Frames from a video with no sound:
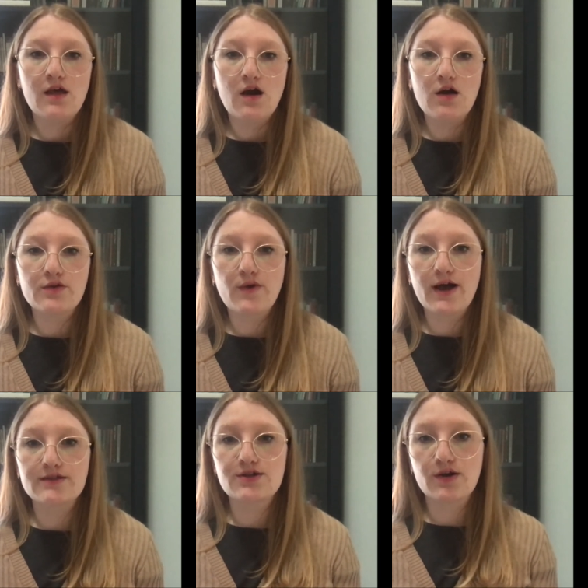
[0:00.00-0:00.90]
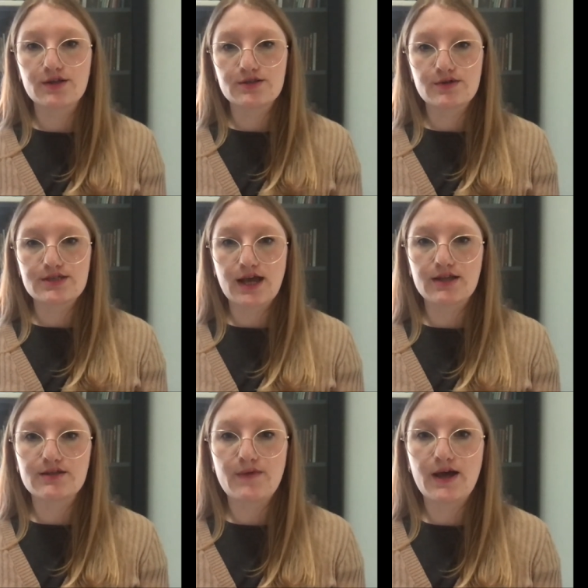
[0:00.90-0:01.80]
All the while talking to a
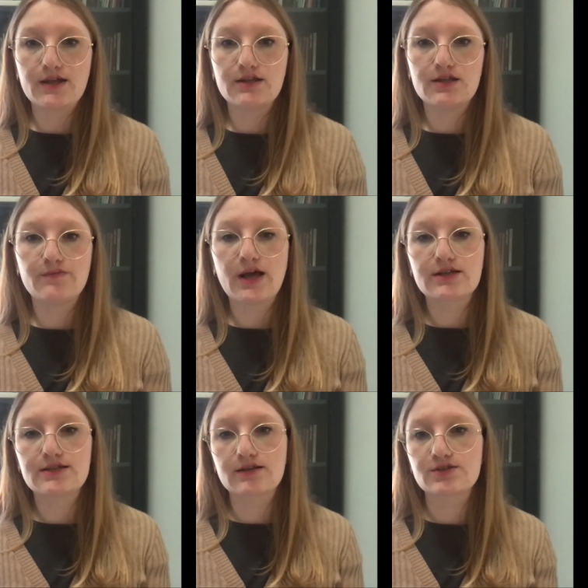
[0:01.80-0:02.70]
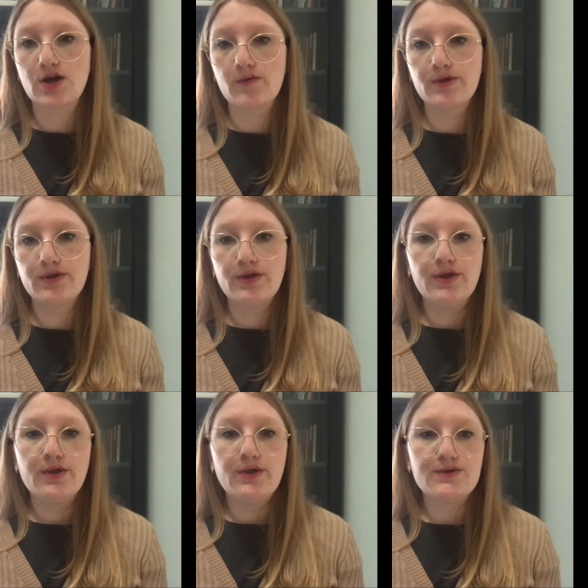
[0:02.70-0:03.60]
tanned man in a black tank top
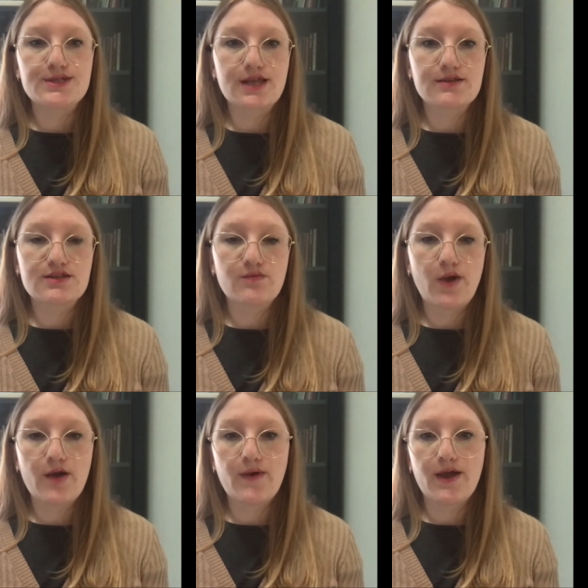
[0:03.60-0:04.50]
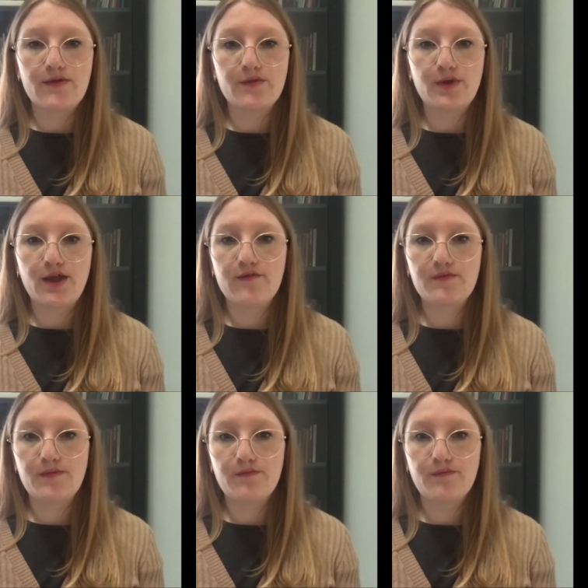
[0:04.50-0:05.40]
who stands some way away on the
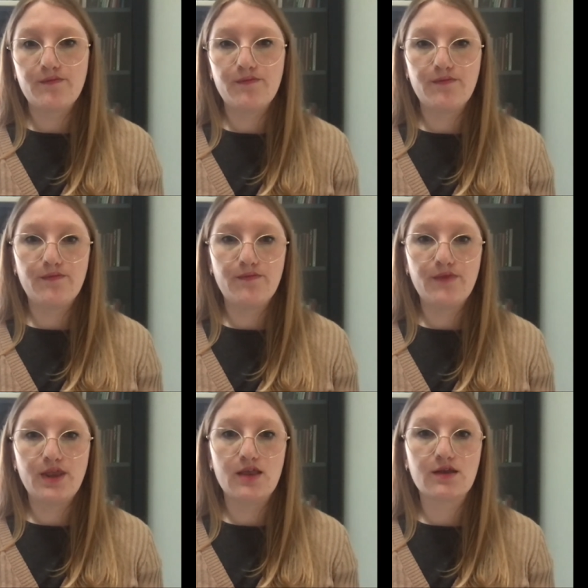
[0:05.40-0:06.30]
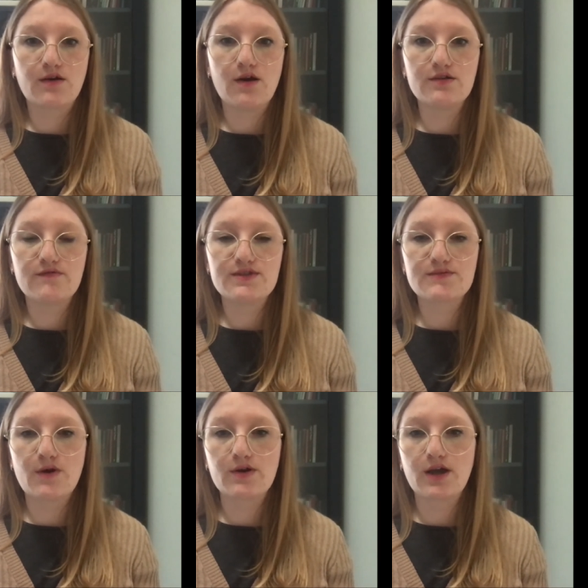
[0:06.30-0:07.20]
pavement. In the corner of a
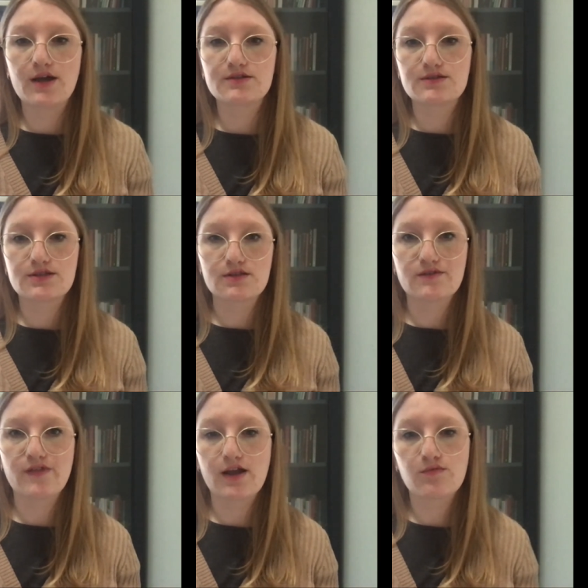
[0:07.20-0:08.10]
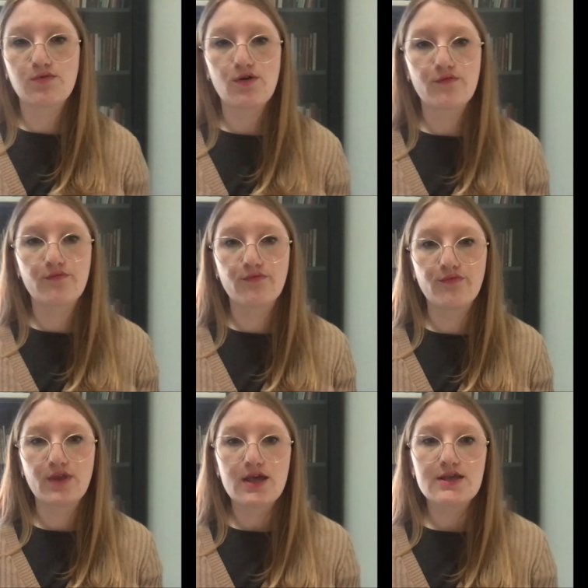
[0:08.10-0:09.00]
small garden stands a flagpole.
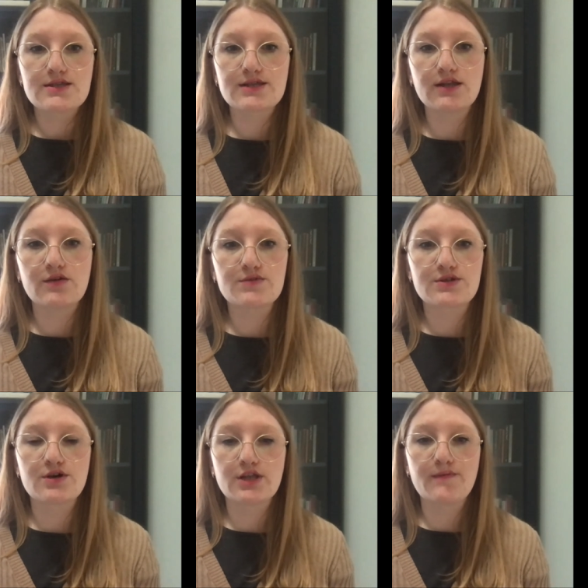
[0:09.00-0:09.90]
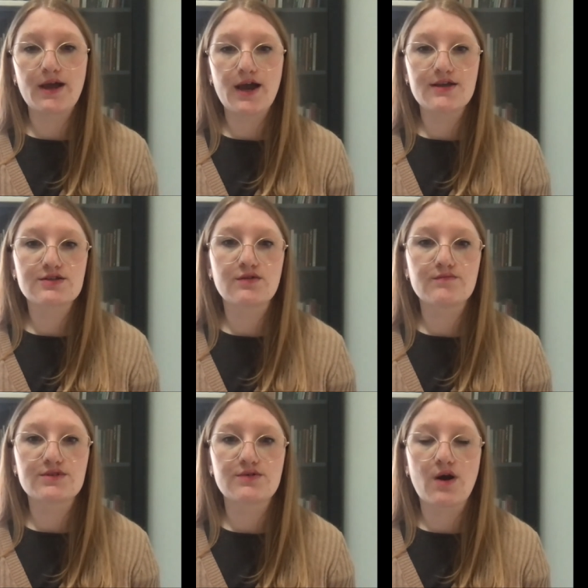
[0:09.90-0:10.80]
Scanning up slowly, my eyes
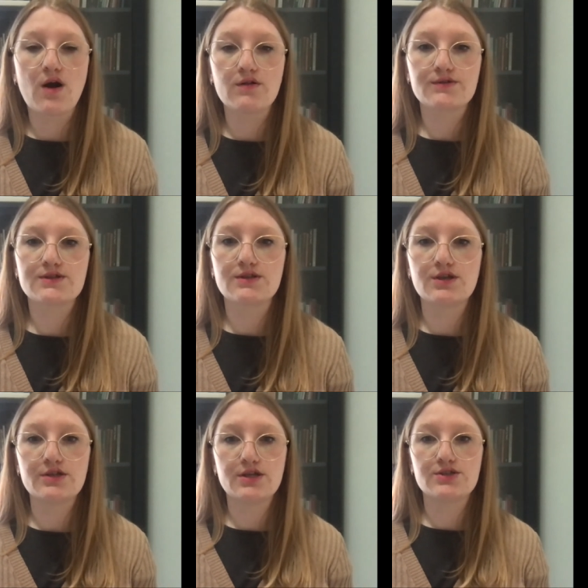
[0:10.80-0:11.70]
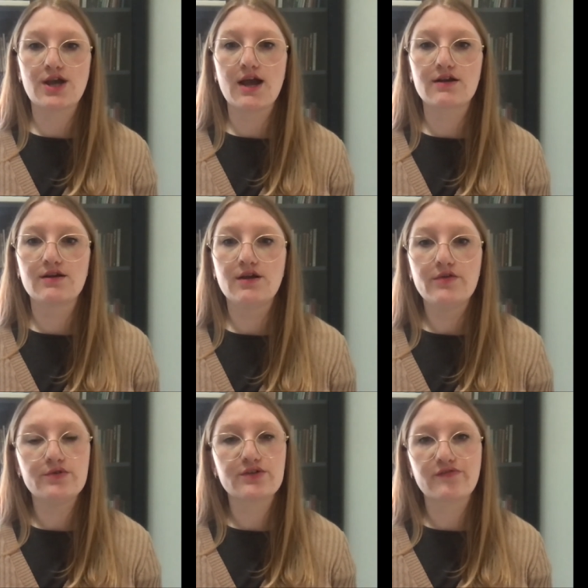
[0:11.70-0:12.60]
come to a halt at the Union Jack,
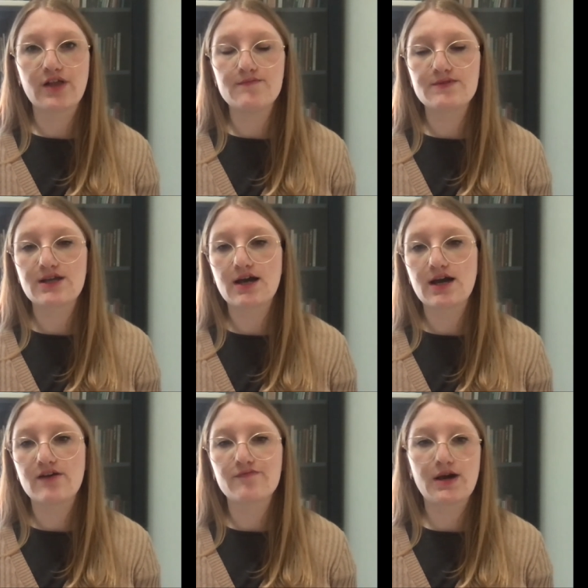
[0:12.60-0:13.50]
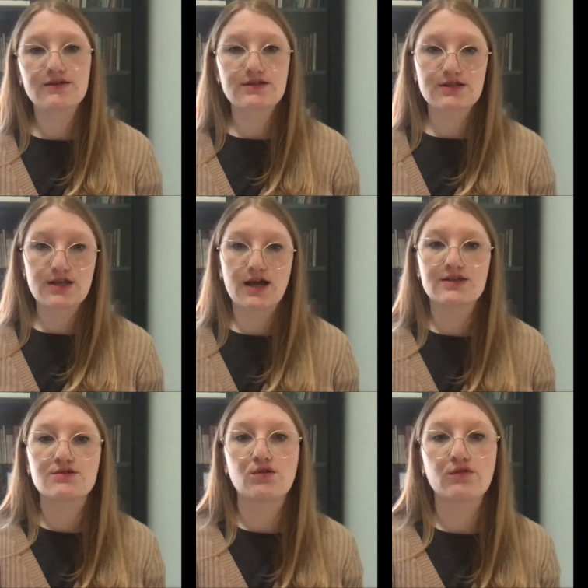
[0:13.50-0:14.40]
which flaps at half mast as it
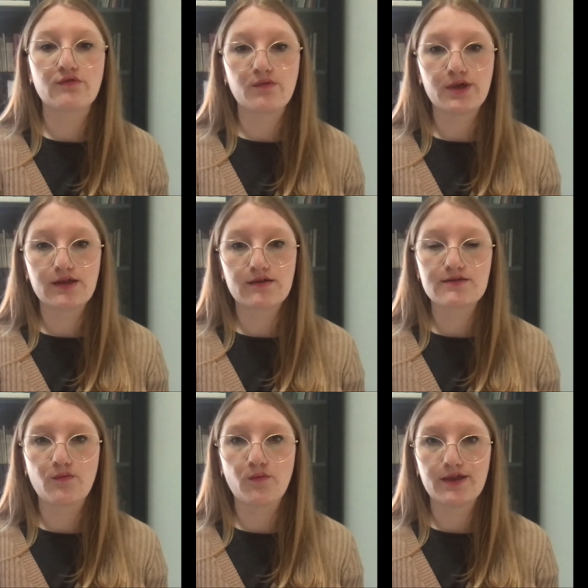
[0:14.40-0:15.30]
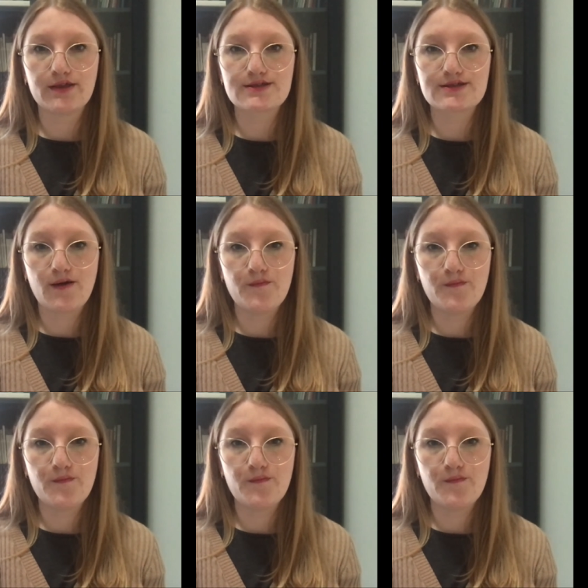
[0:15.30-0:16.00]
has done for weeks and weeks now.